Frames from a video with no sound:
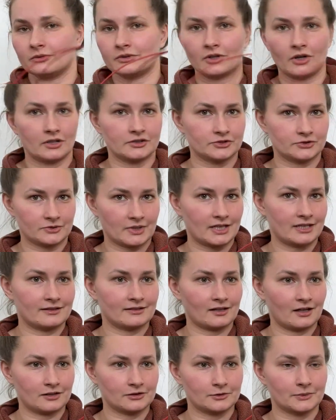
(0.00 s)
call stranded
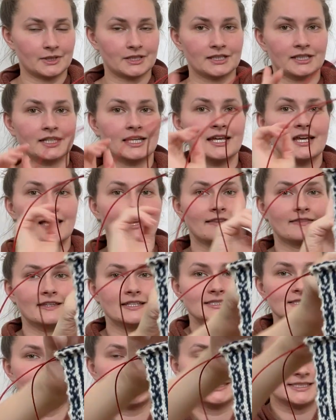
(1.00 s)
color work.
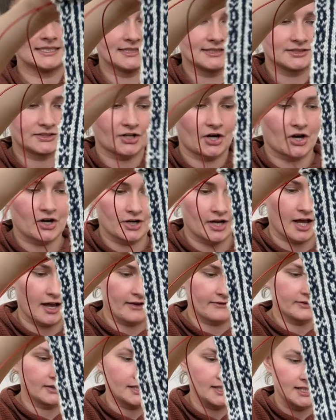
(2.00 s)
This is the start
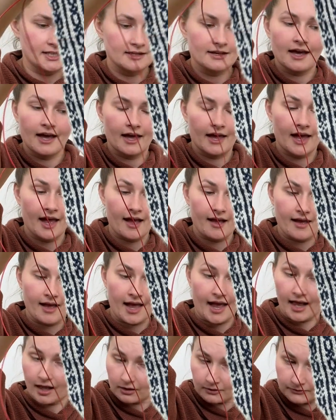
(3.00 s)
of the
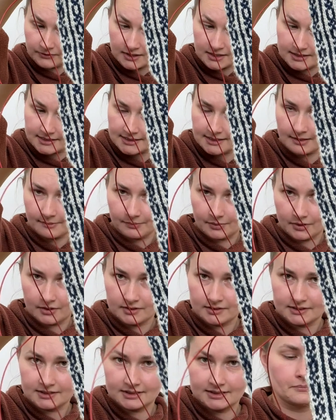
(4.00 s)
LV
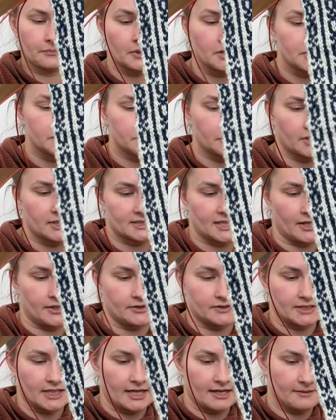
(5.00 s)
slippers. Pretty sure that's how you
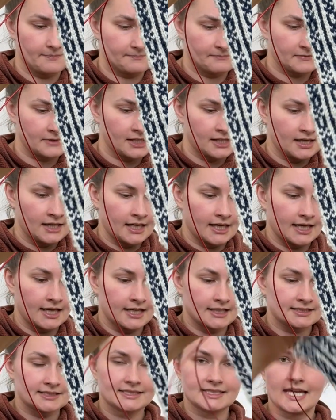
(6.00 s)
say it.
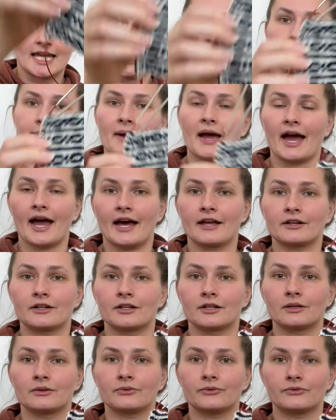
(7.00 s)
It's a
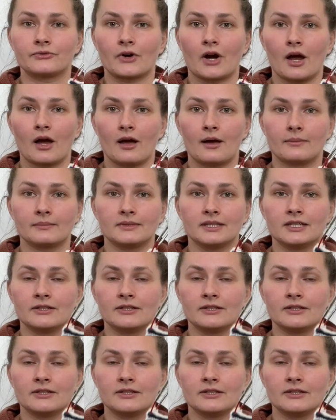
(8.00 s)
pattern from the